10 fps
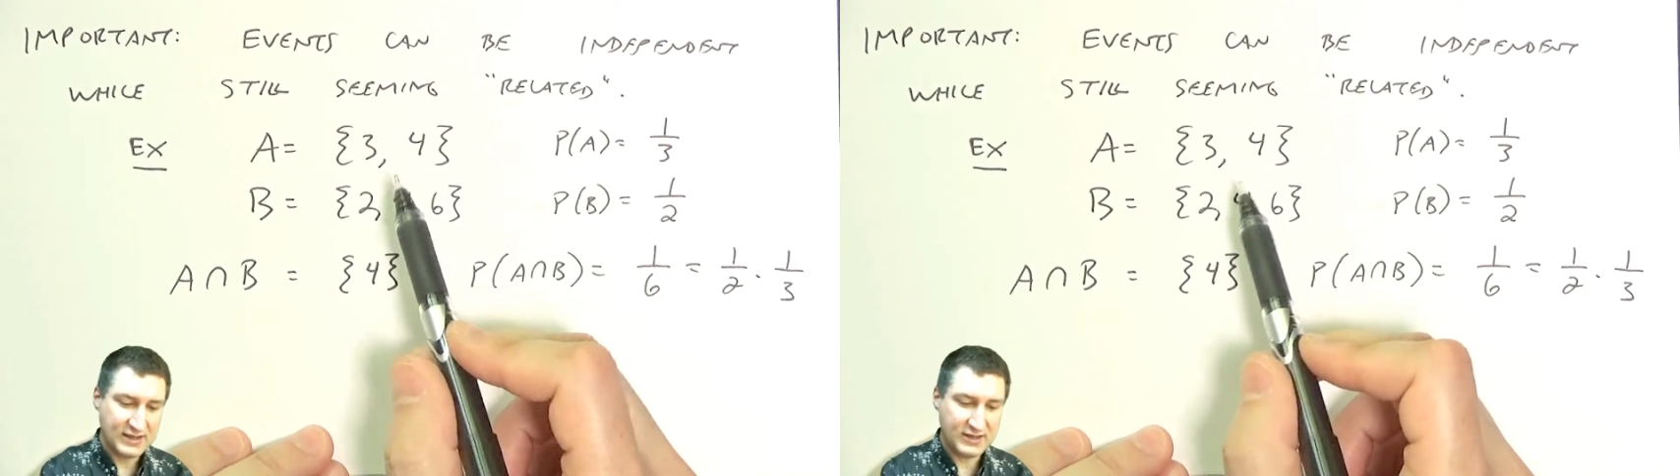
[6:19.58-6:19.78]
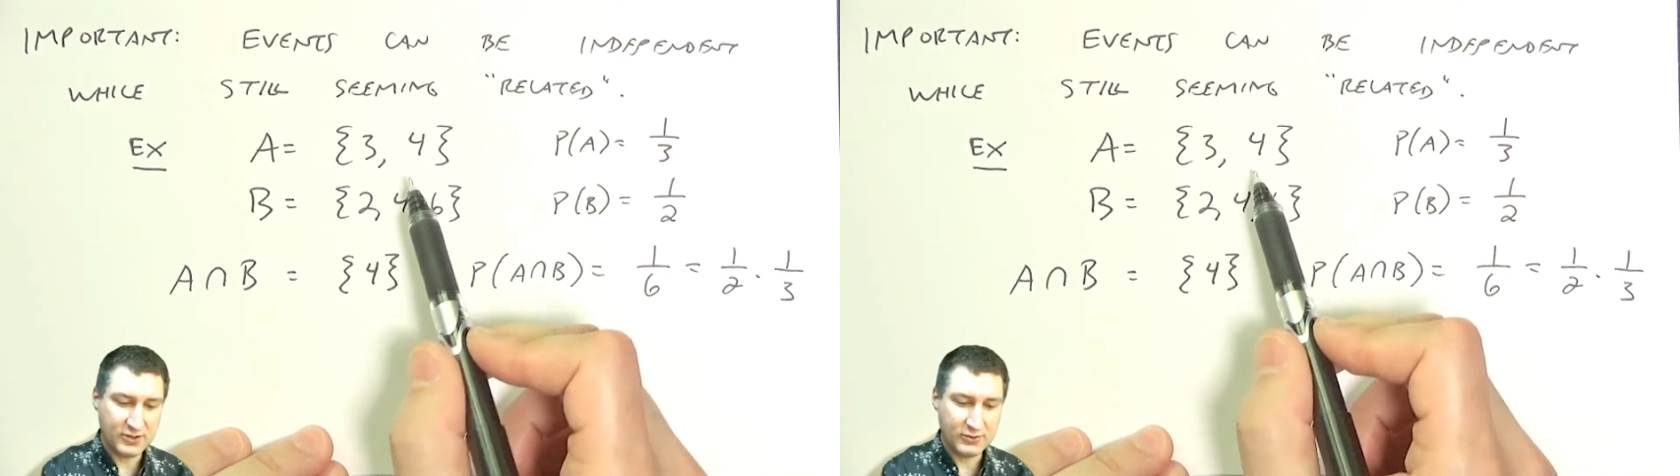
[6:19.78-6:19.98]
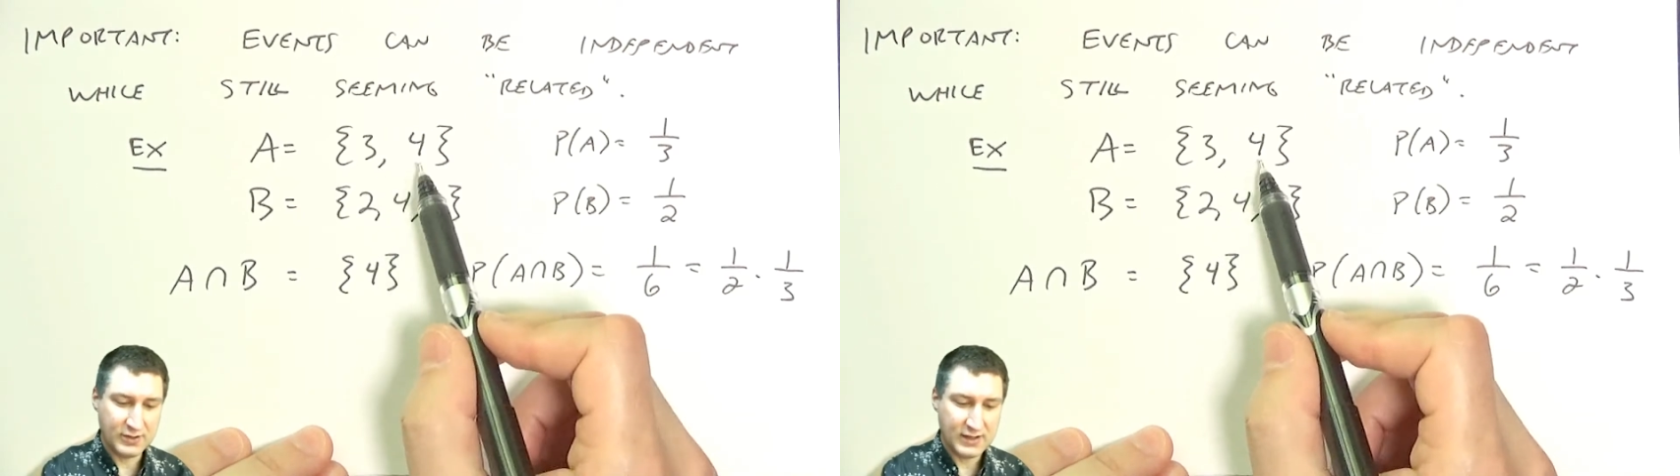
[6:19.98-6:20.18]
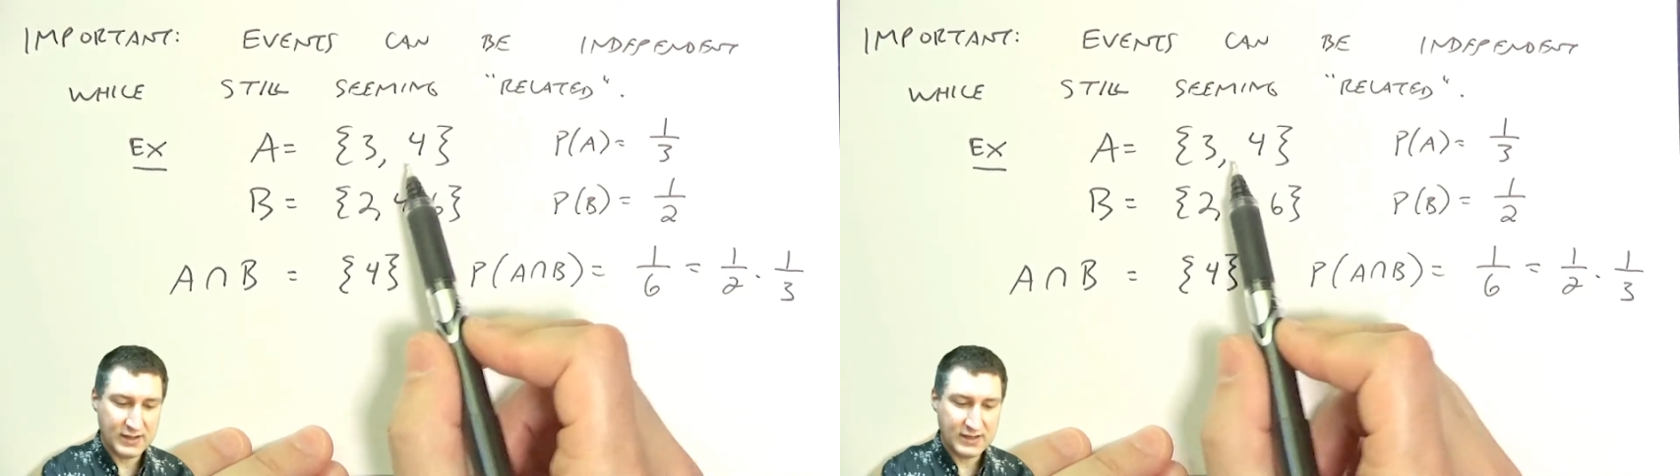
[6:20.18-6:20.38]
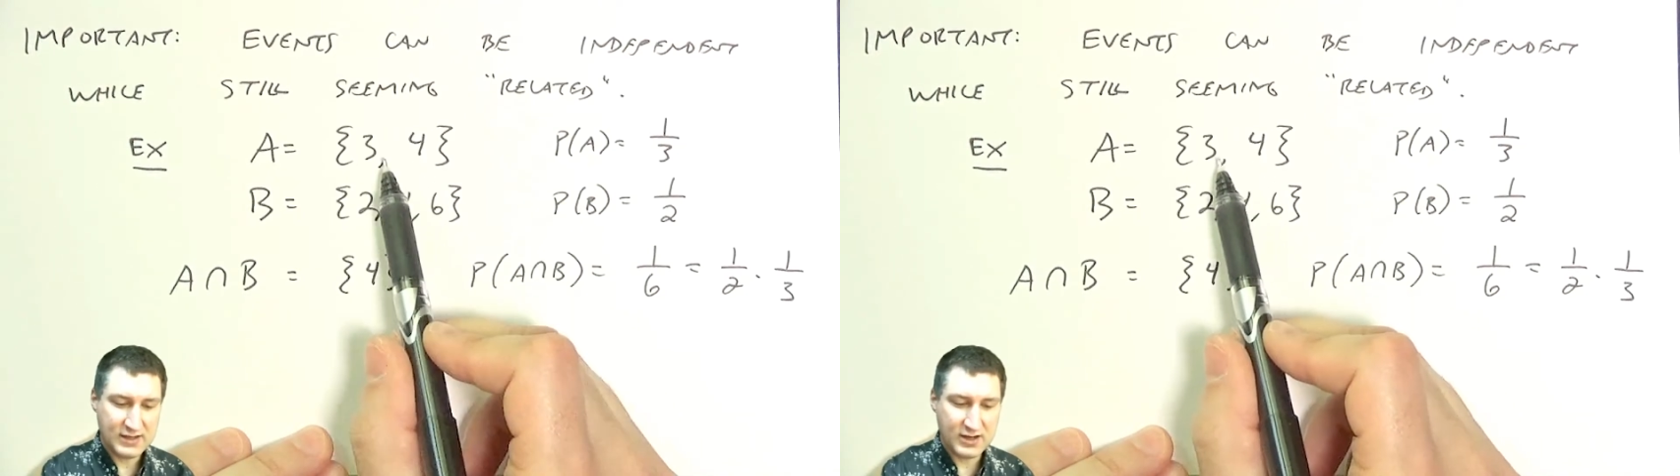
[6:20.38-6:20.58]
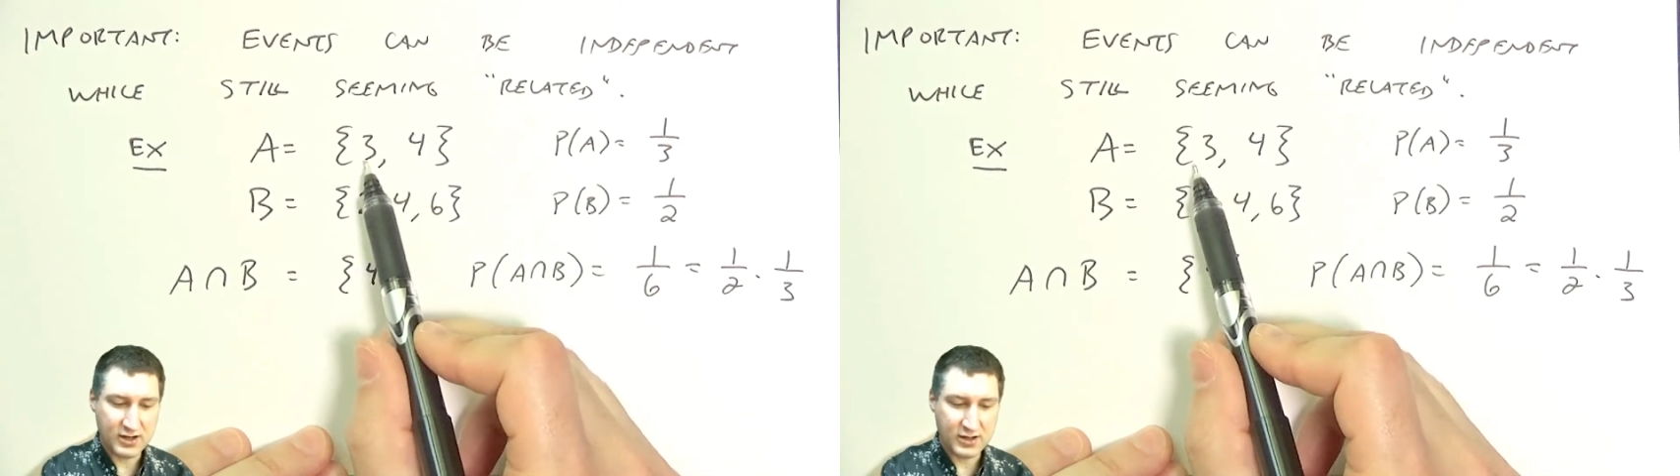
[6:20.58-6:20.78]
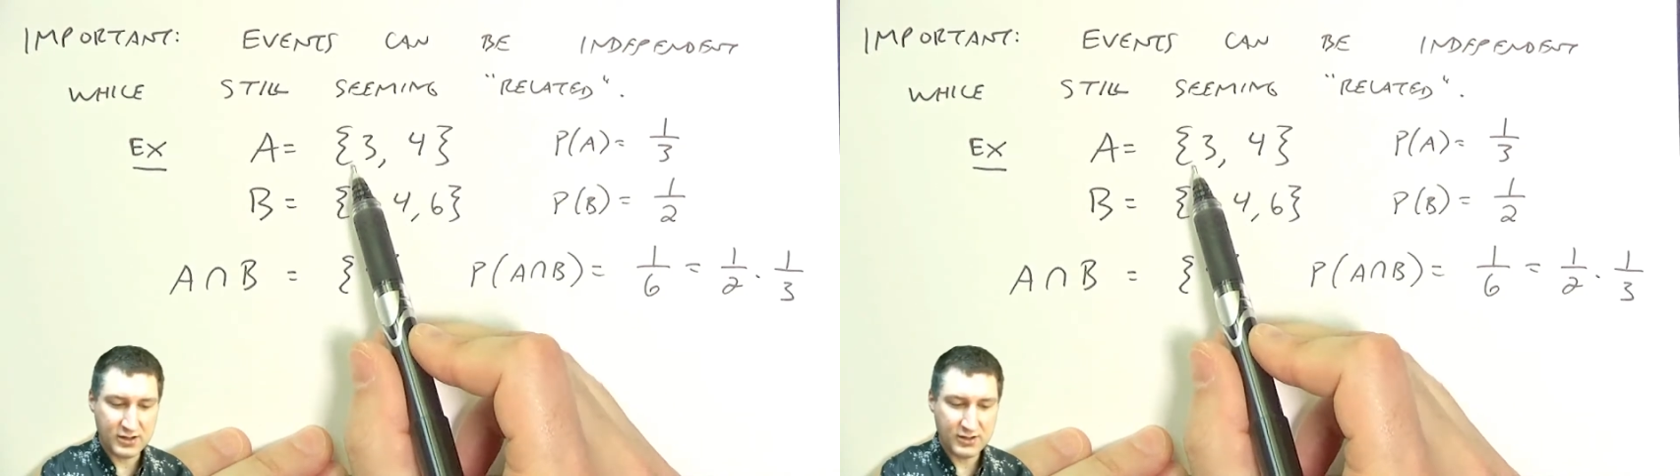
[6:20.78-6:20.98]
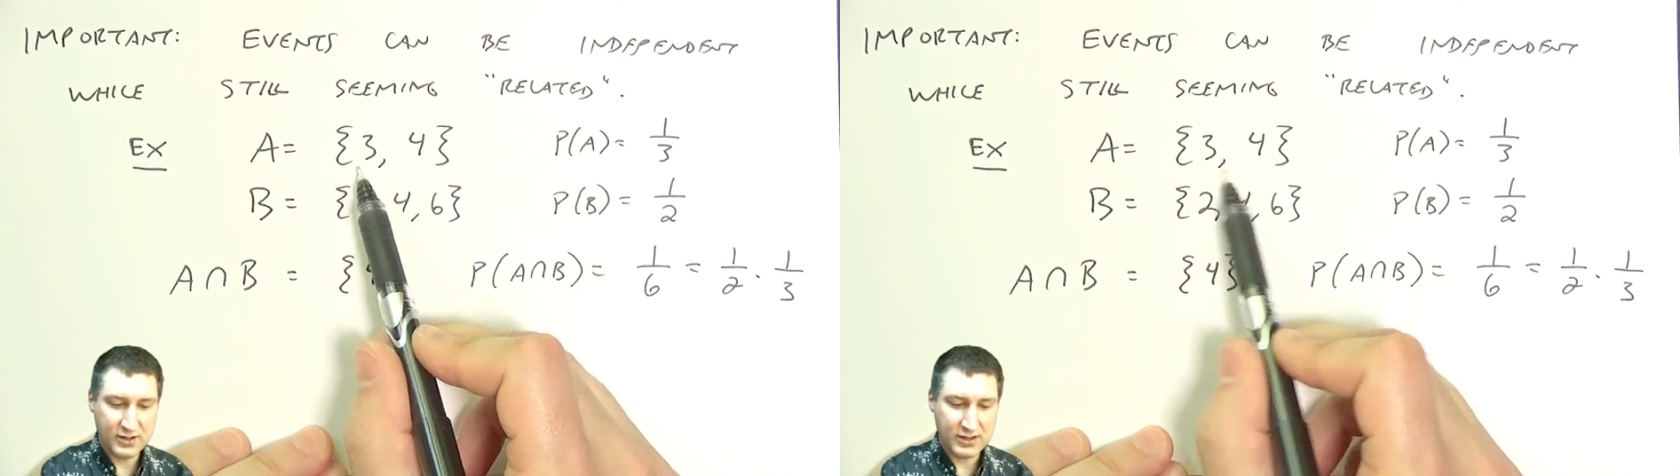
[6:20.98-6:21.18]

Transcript: you know, here,